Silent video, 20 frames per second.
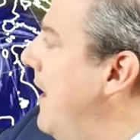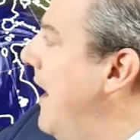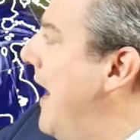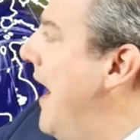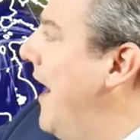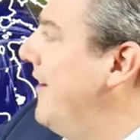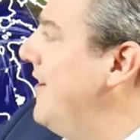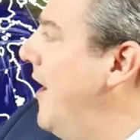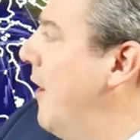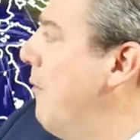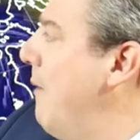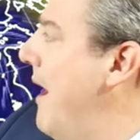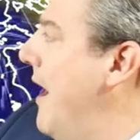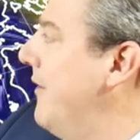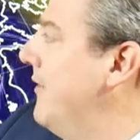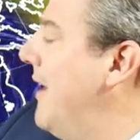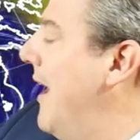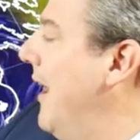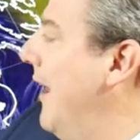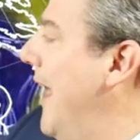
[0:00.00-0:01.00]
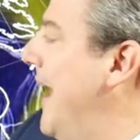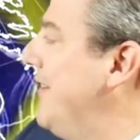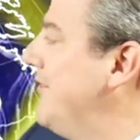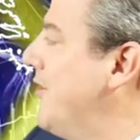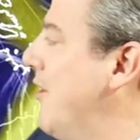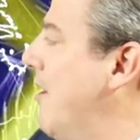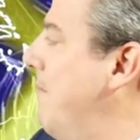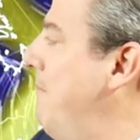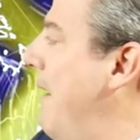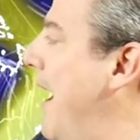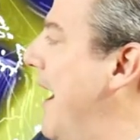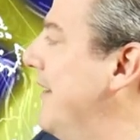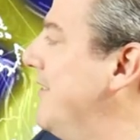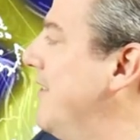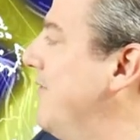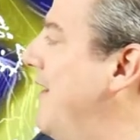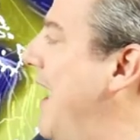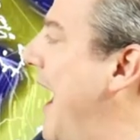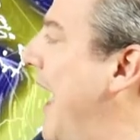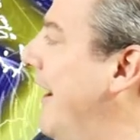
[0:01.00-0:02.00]
out here around Alaska and parts
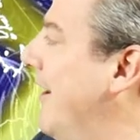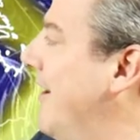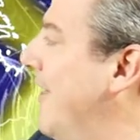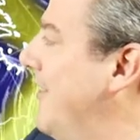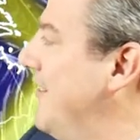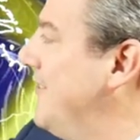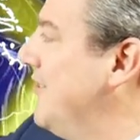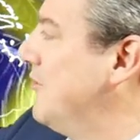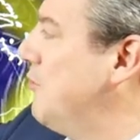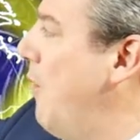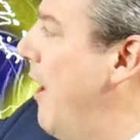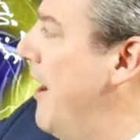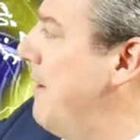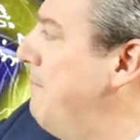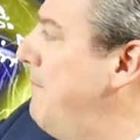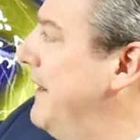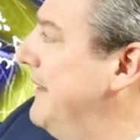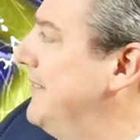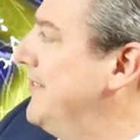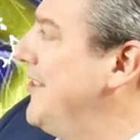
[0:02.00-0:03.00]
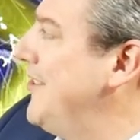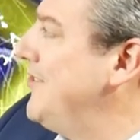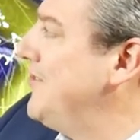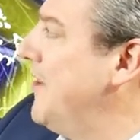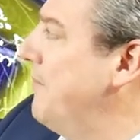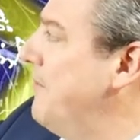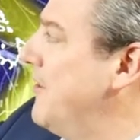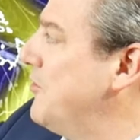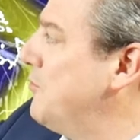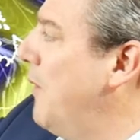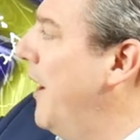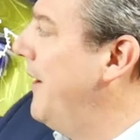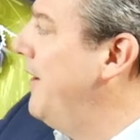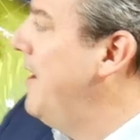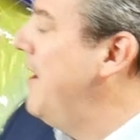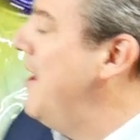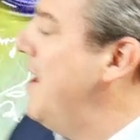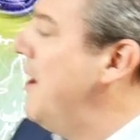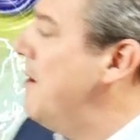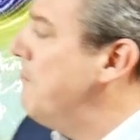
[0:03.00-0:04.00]
of Canada. This is quite a big system, this one,
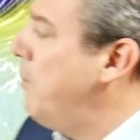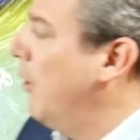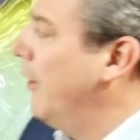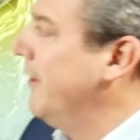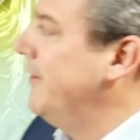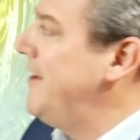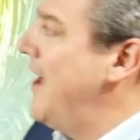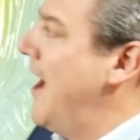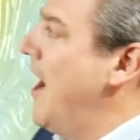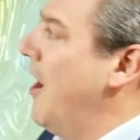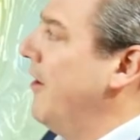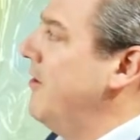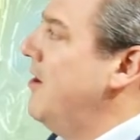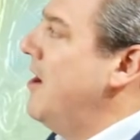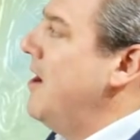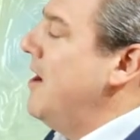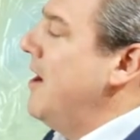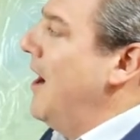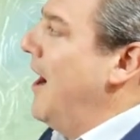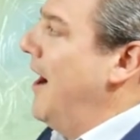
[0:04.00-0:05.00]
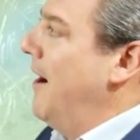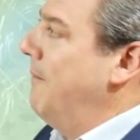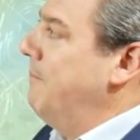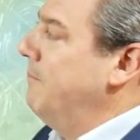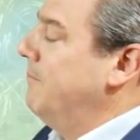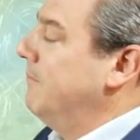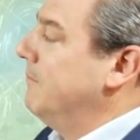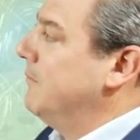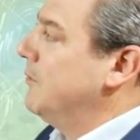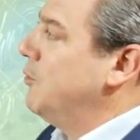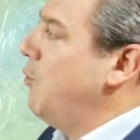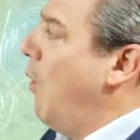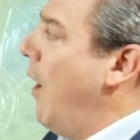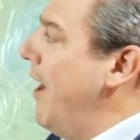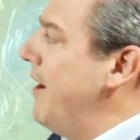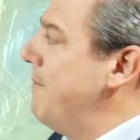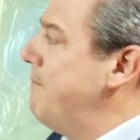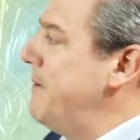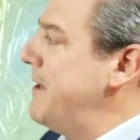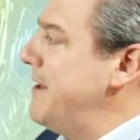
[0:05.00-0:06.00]
pulling down um,
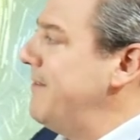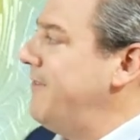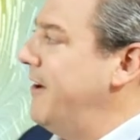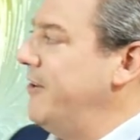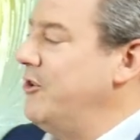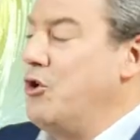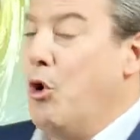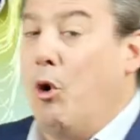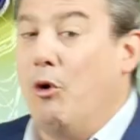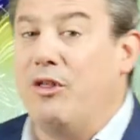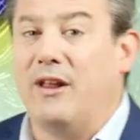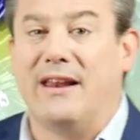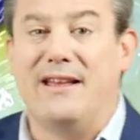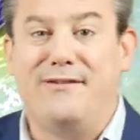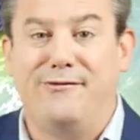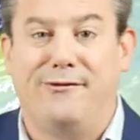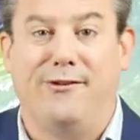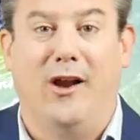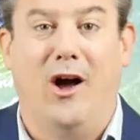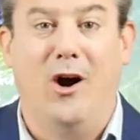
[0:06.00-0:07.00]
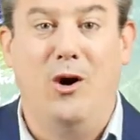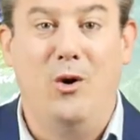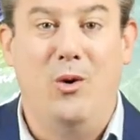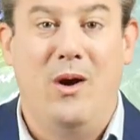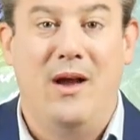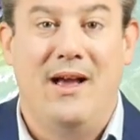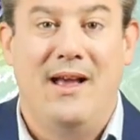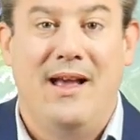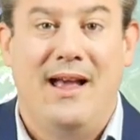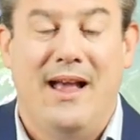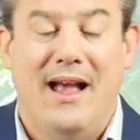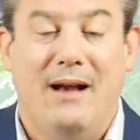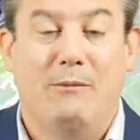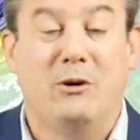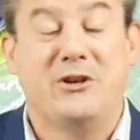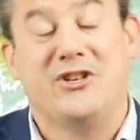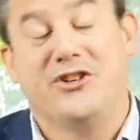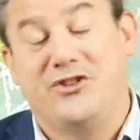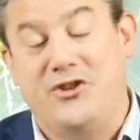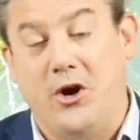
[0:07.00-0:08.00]
quite a bit of a northerly flow
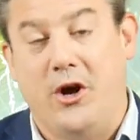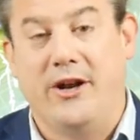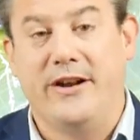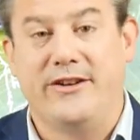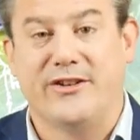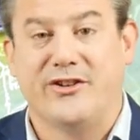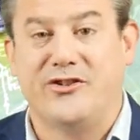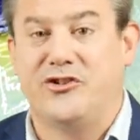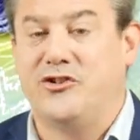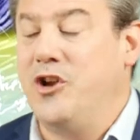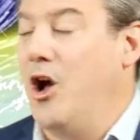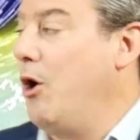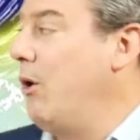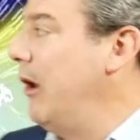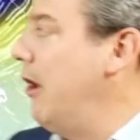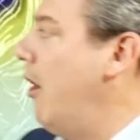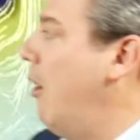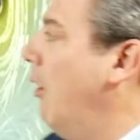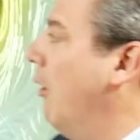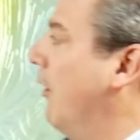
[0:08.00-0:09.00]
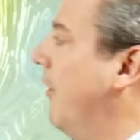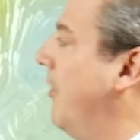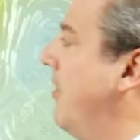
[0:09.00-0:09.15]
which is turning to snow along